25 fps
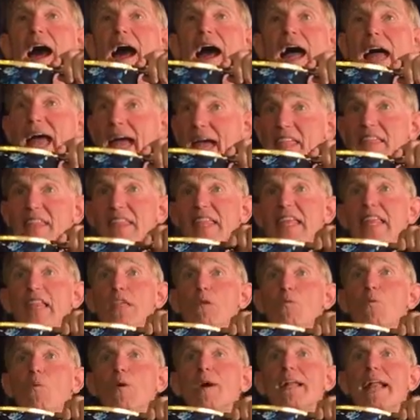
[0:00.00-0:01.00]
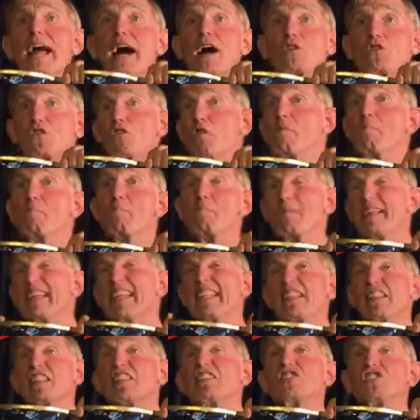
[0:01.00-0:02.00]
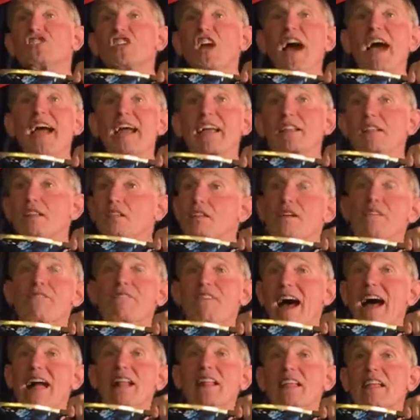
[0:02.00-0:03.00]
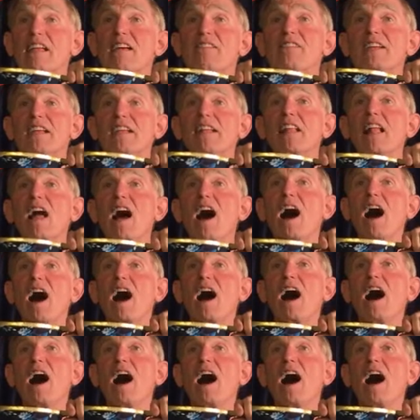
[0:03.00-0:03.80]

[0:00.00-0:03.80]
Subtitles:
And then he went out to meet the giant in the valley of Elah.